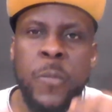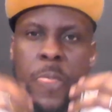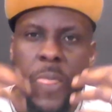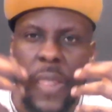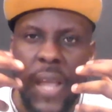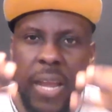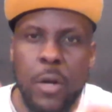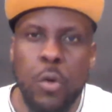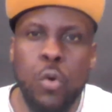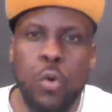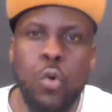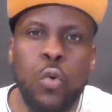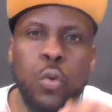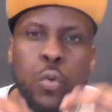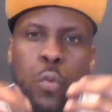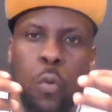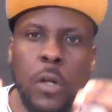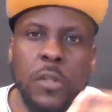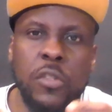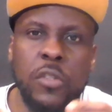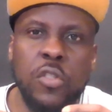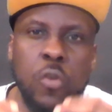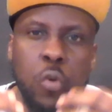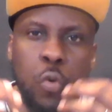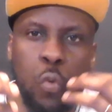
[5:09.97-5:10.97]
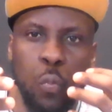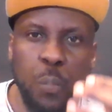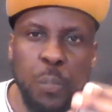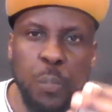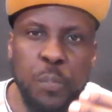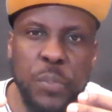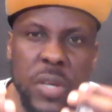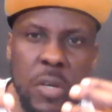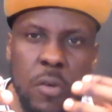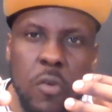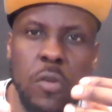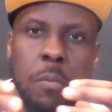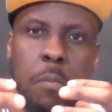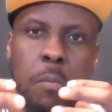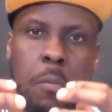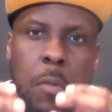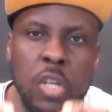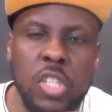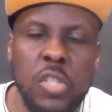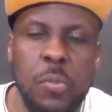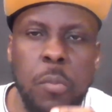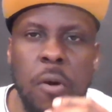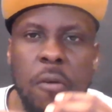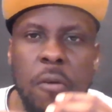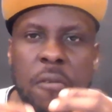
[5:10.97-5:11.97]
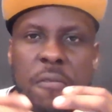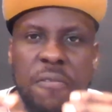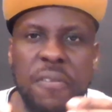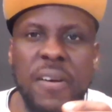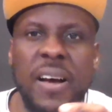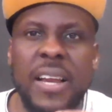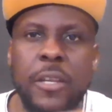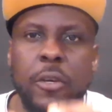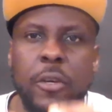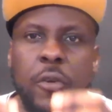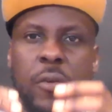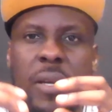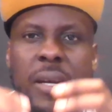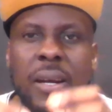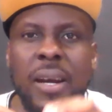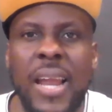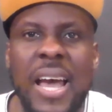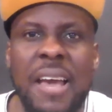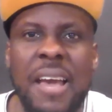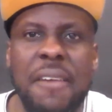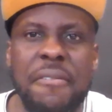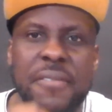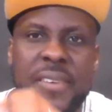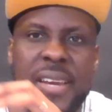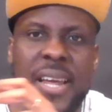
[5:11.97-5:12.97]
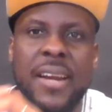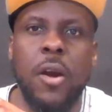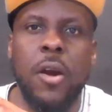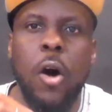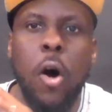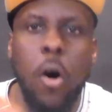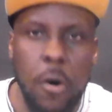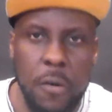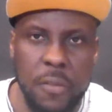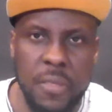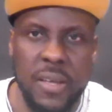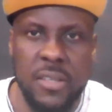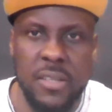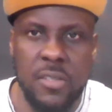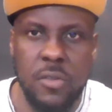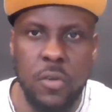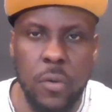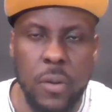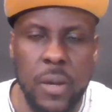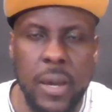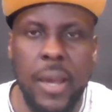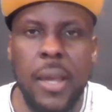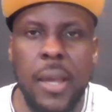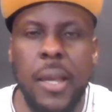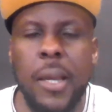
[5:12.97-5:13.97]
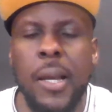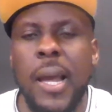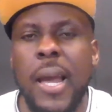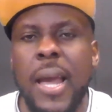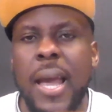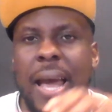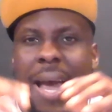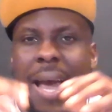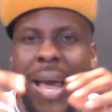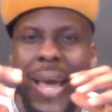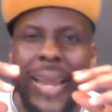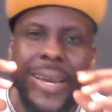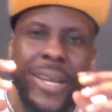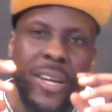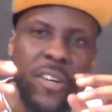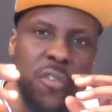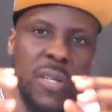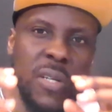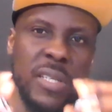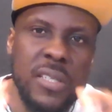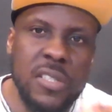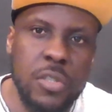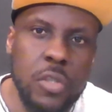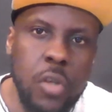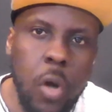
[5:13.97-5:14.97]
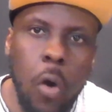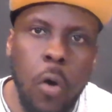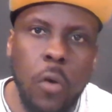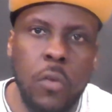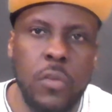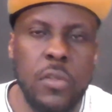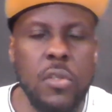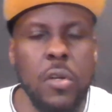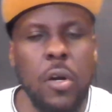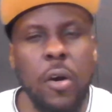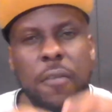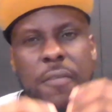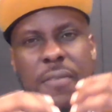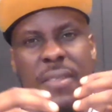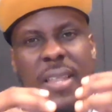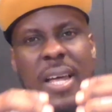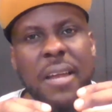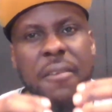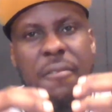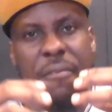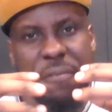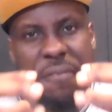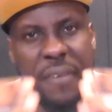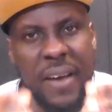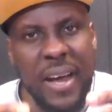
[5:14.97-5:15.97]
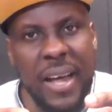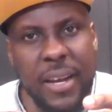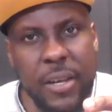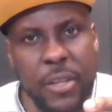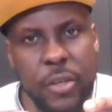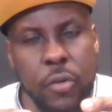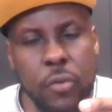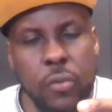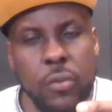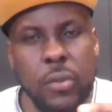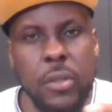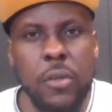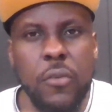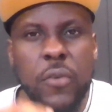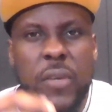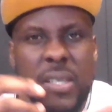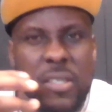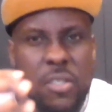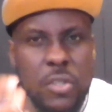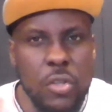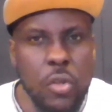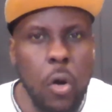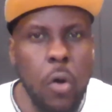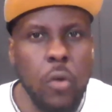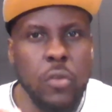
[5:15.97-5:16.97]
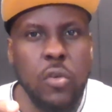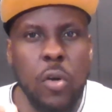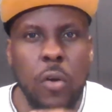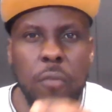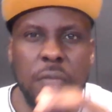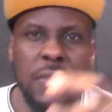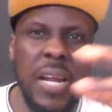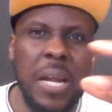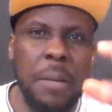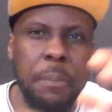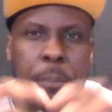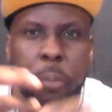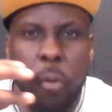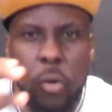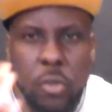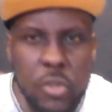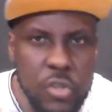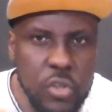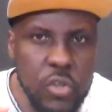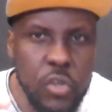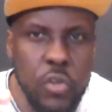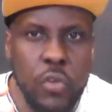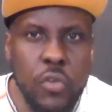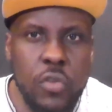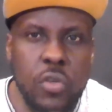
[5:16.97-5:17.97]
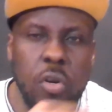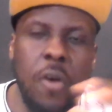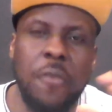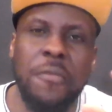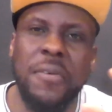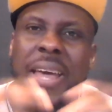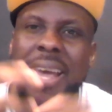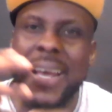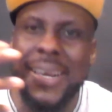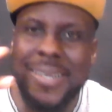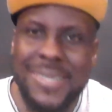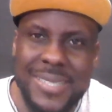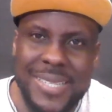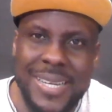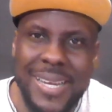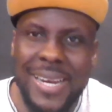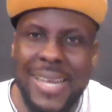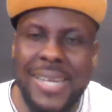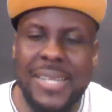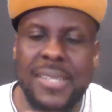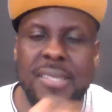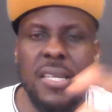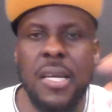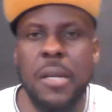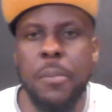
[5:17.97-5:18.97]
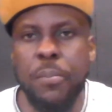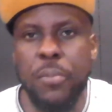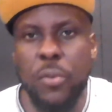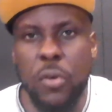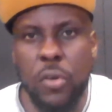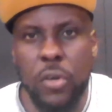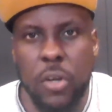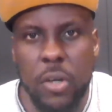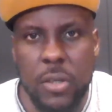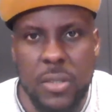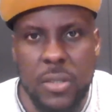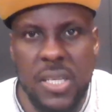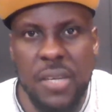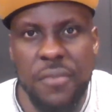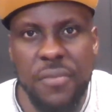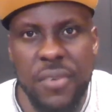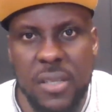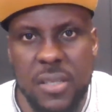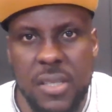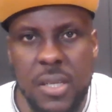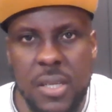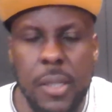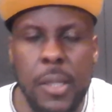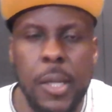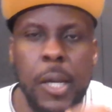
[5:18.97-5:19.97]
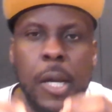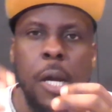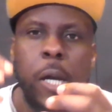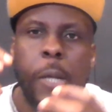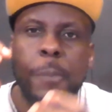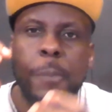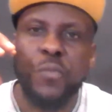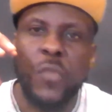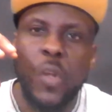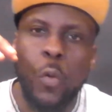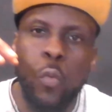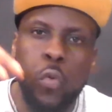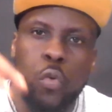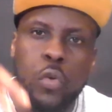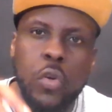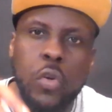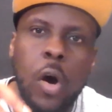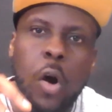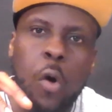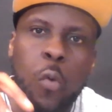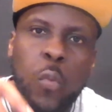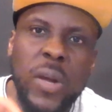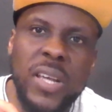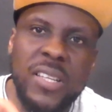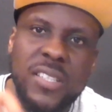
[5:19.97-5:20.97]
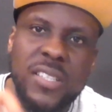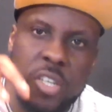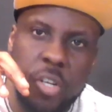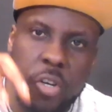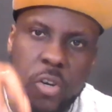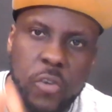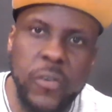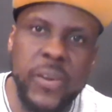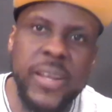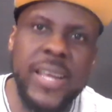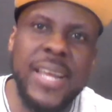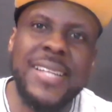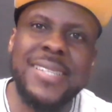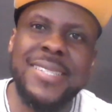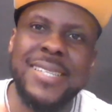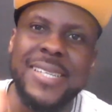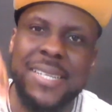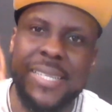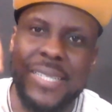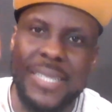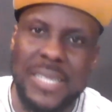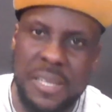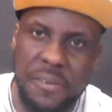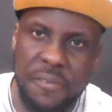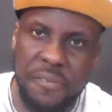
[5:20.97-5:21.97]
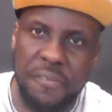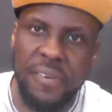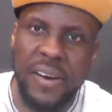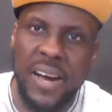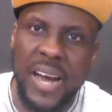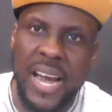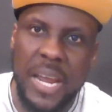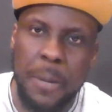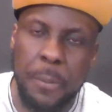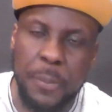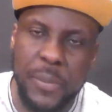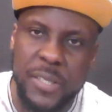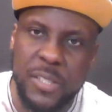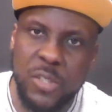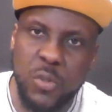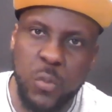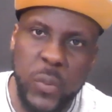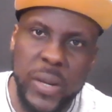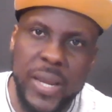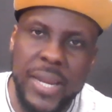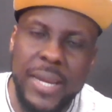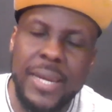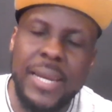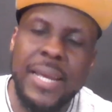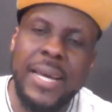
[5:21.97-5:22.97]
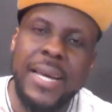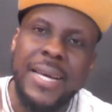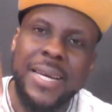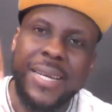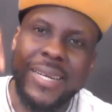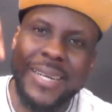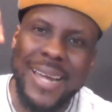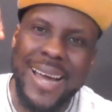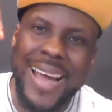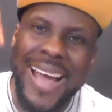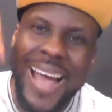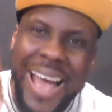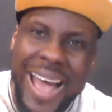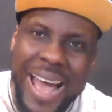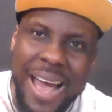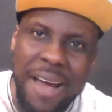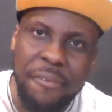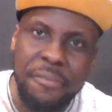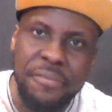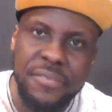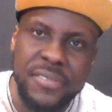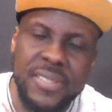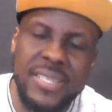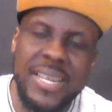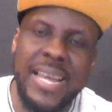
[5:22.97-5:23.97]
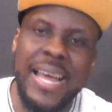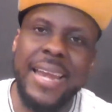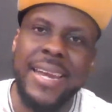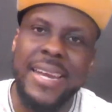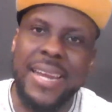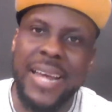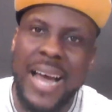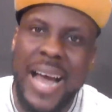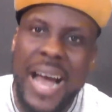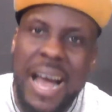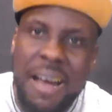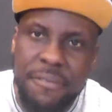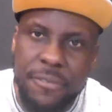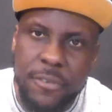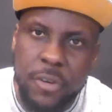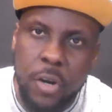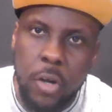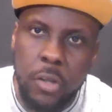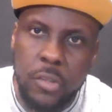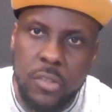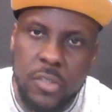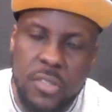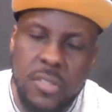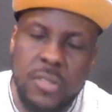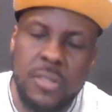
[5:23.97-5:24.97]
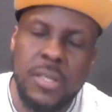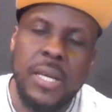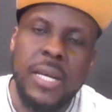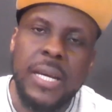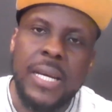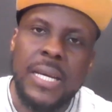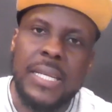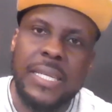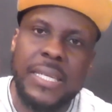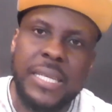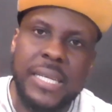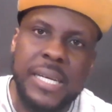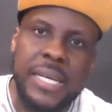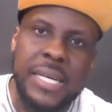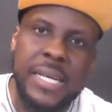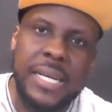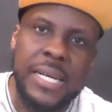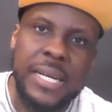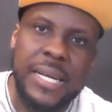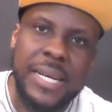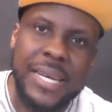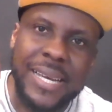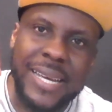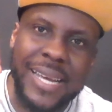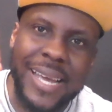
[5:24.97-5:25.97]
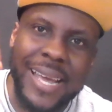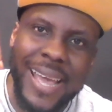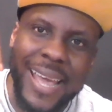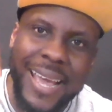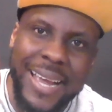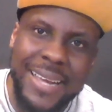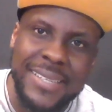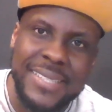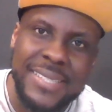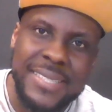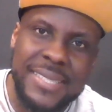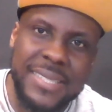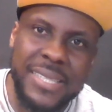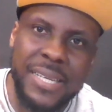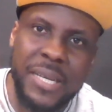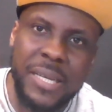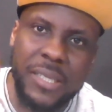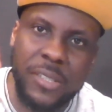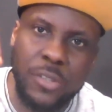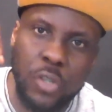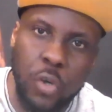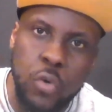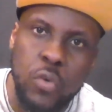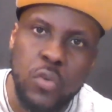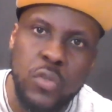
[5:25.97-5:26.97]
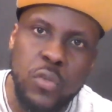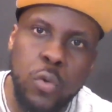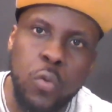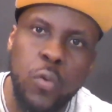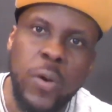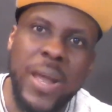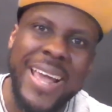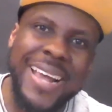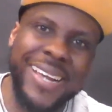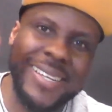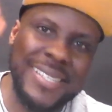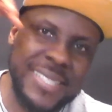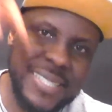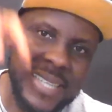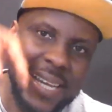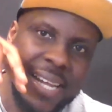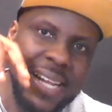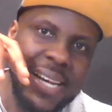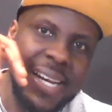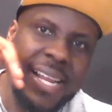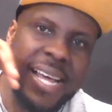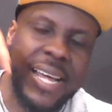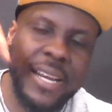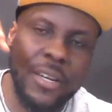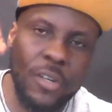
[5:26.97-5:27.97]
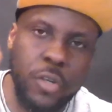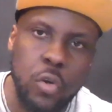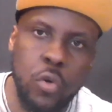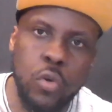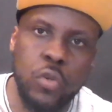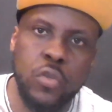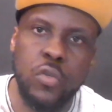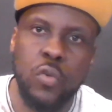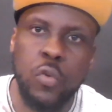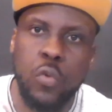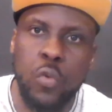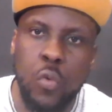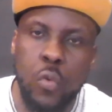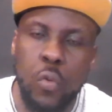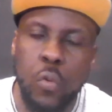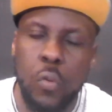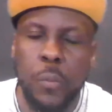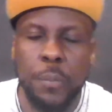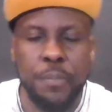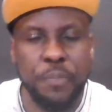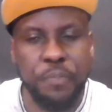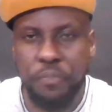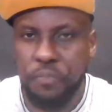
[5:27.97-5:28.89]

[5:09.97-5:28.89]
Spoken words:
and who would want to build much more value in life than others, okay? And the result of that value, the result of that pursuit of excellence and productivity would always create a divide between the haves and the have-nots, those who excel and those who